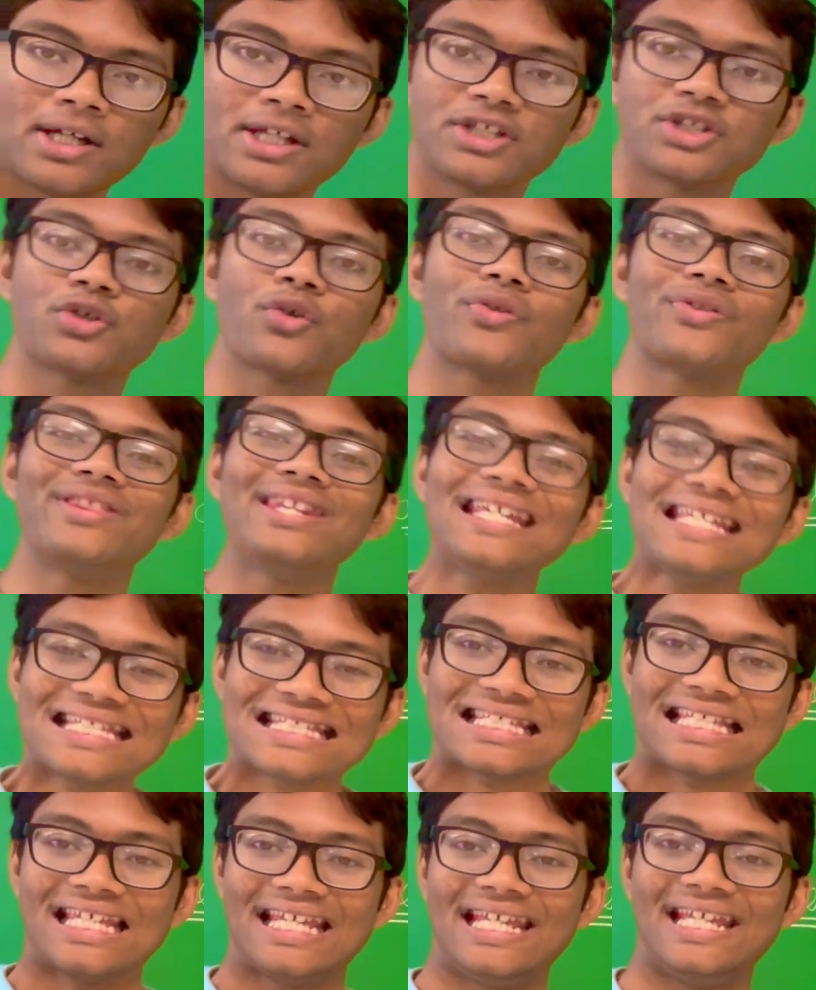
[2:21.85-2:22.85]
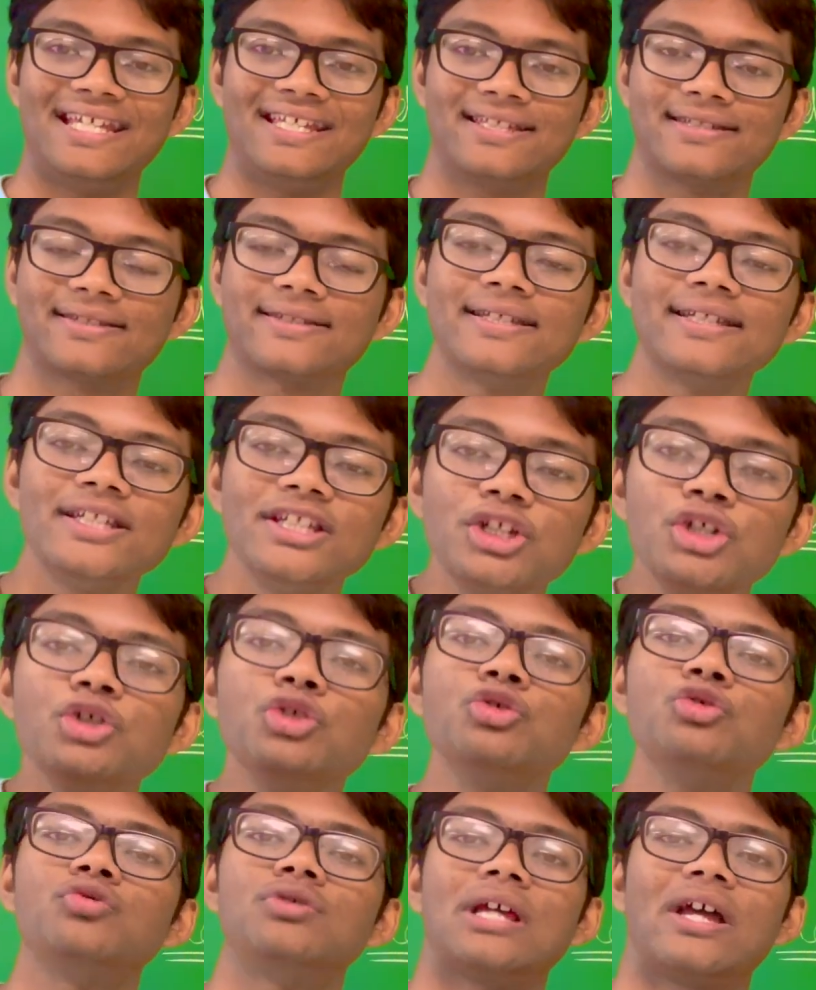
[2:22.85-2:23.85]
So this is the
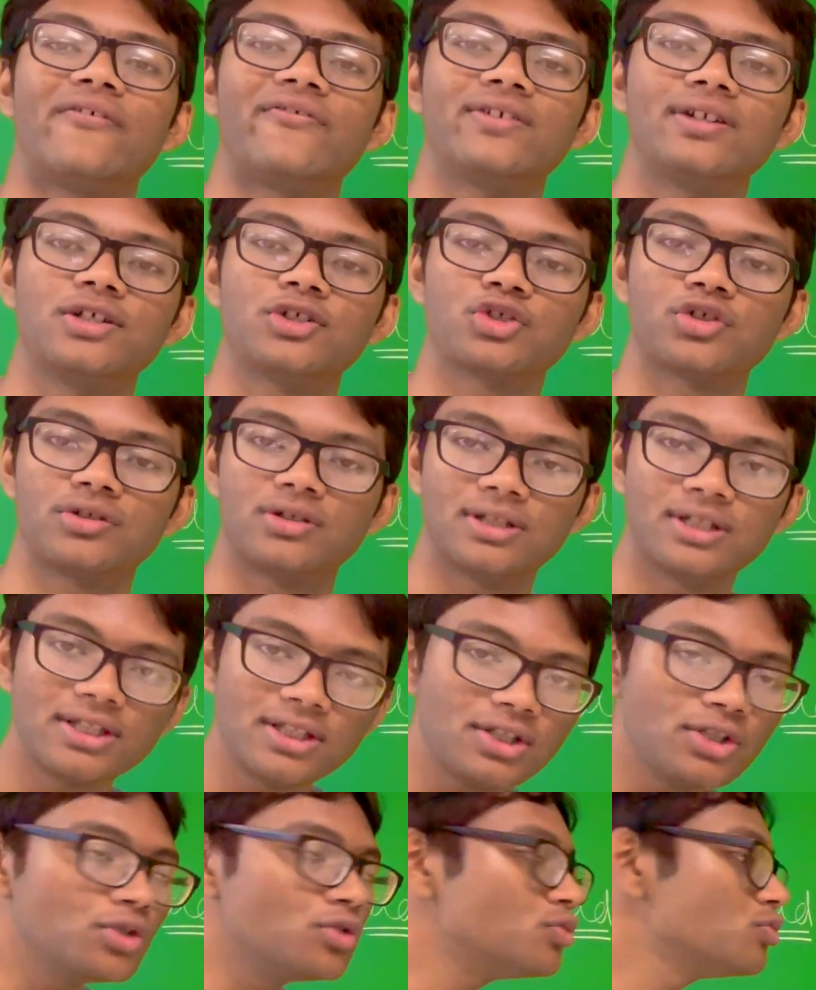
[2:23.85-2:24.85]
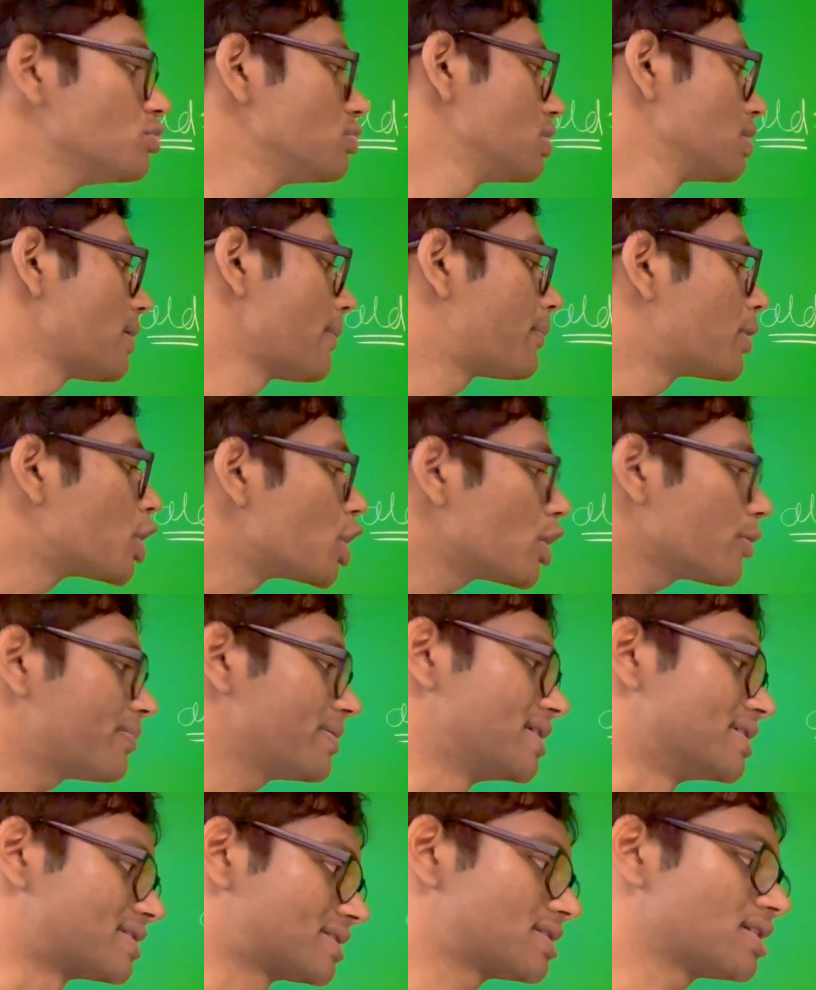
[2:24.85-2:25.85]
new definition, the new
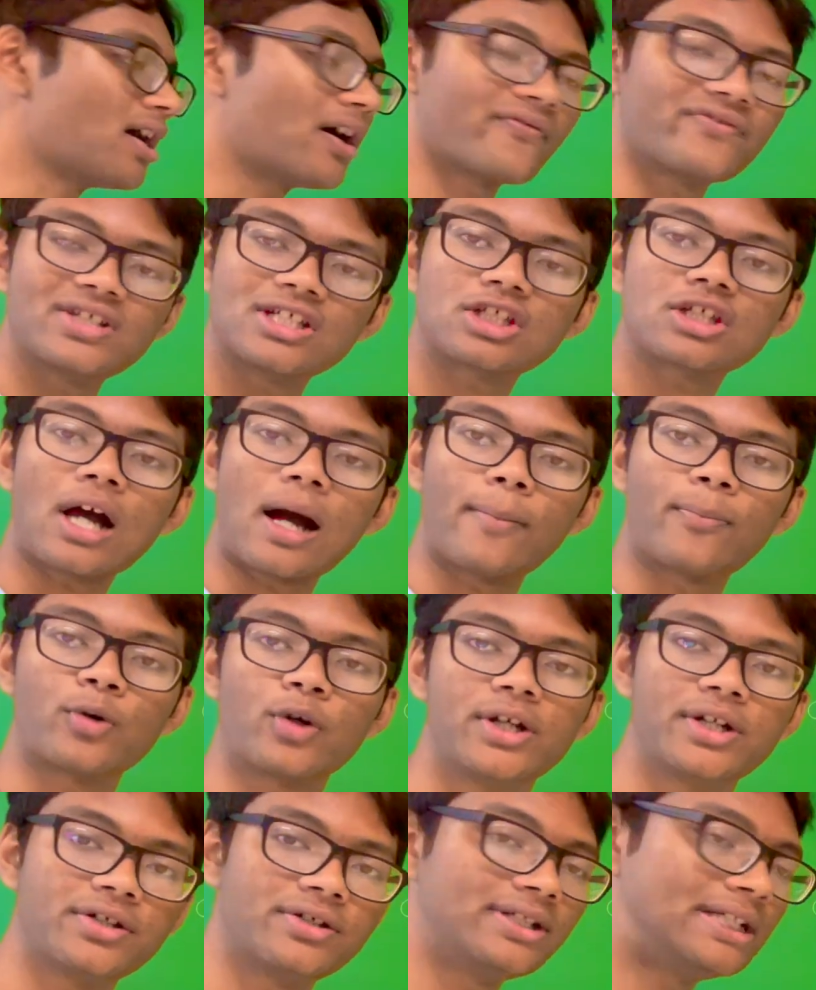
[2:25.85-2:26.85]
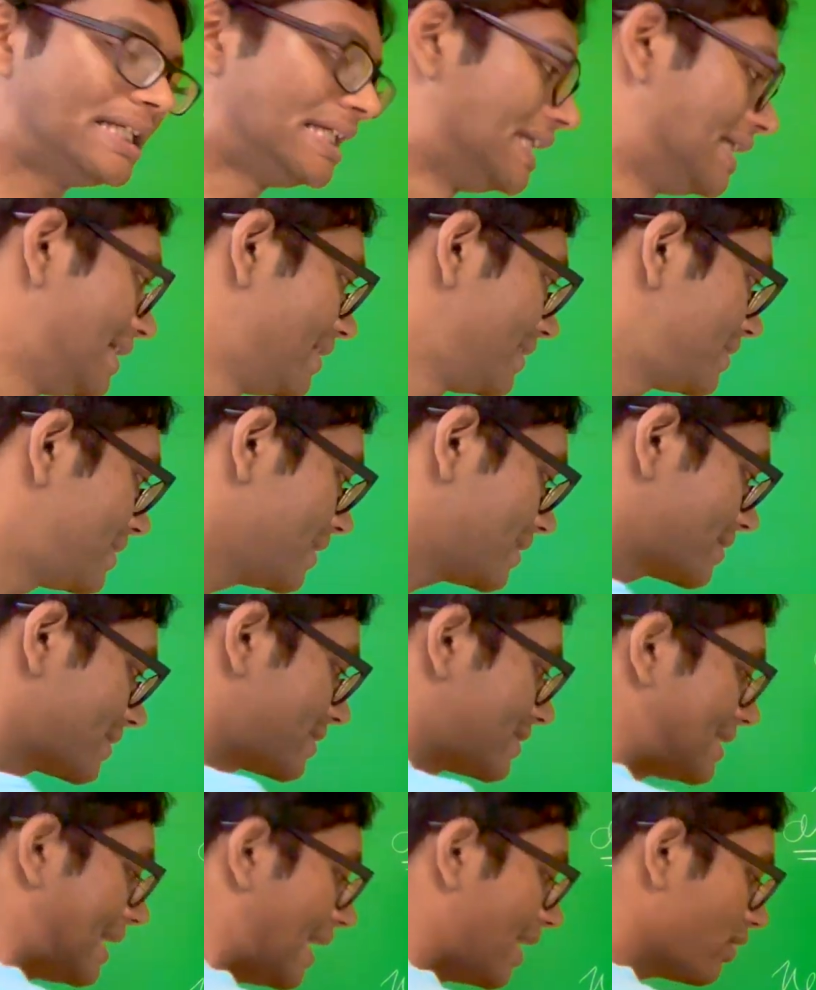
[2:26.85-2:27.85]
purpose of this operator D. It takes a
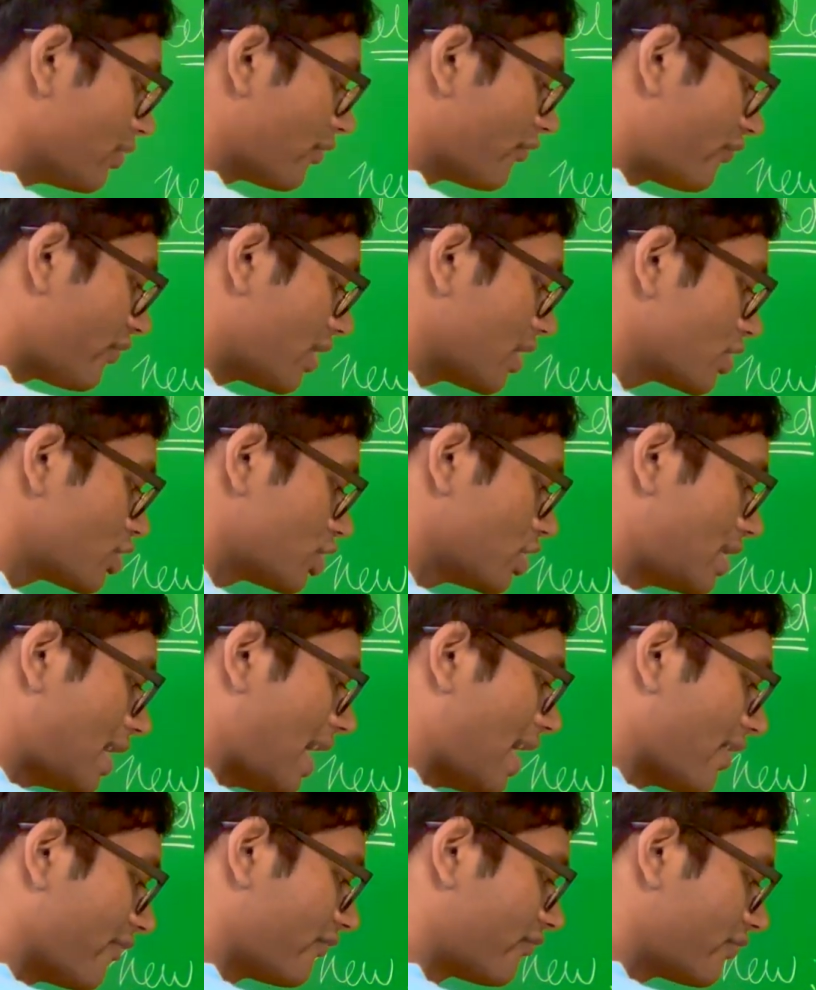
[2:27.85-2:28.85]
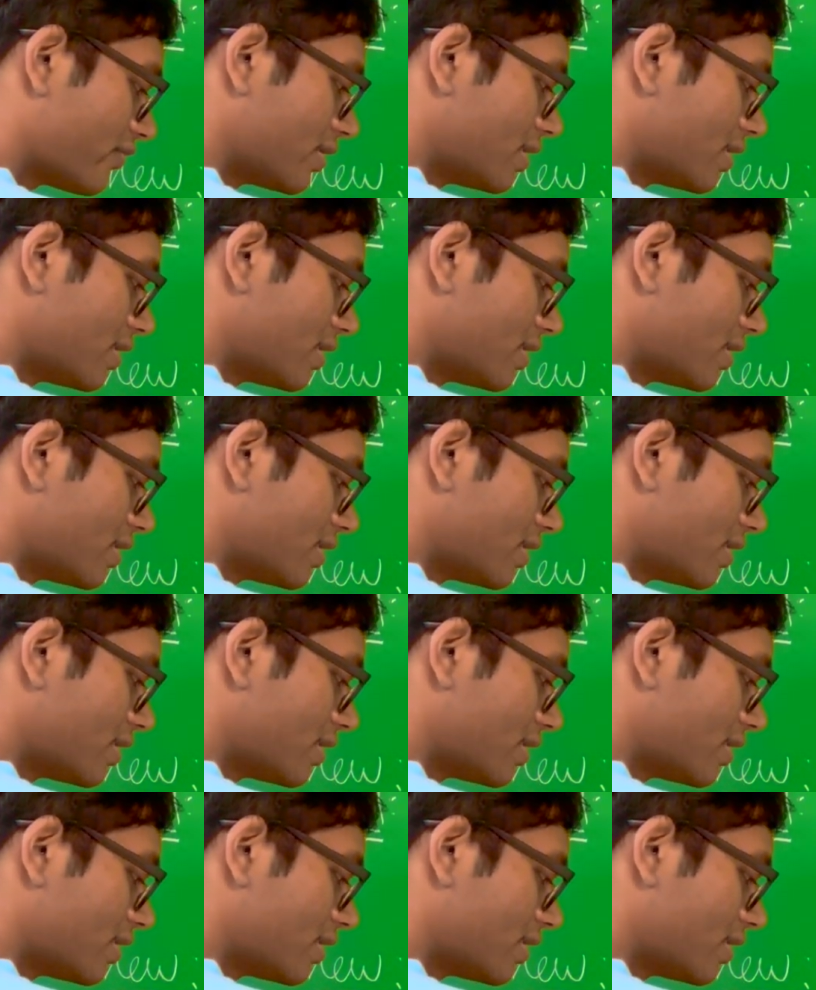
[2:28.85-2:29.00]
scalar function f,